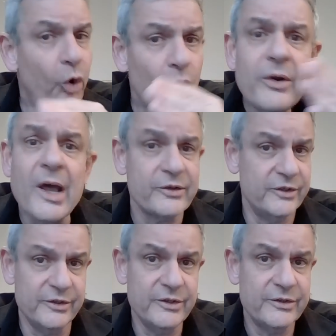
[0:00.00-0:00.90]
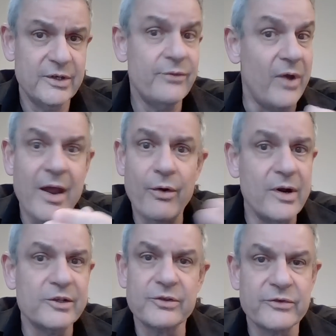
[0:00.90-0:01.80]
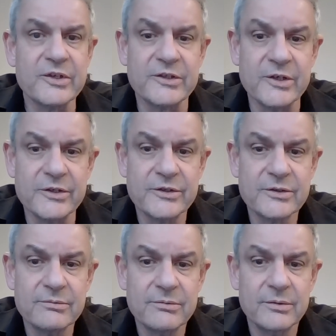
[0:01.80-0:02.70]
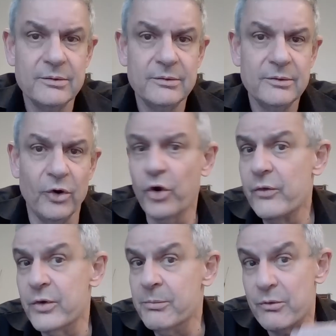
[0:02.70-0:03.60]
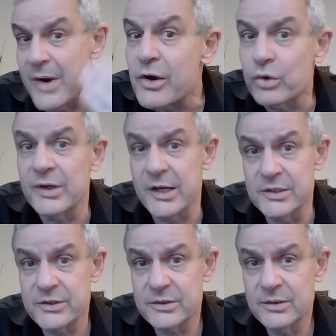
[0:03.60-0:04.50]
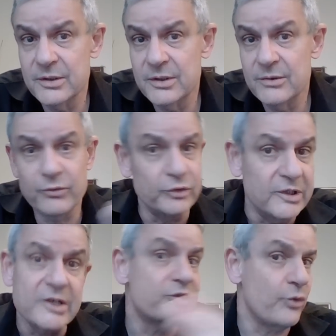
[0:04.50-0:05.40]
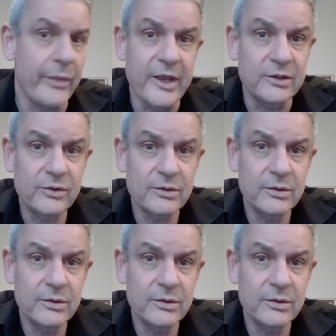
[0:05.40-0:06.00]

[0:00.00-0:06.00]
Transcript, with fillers: All narcissists have areas of success. All of them are recognized for this or that.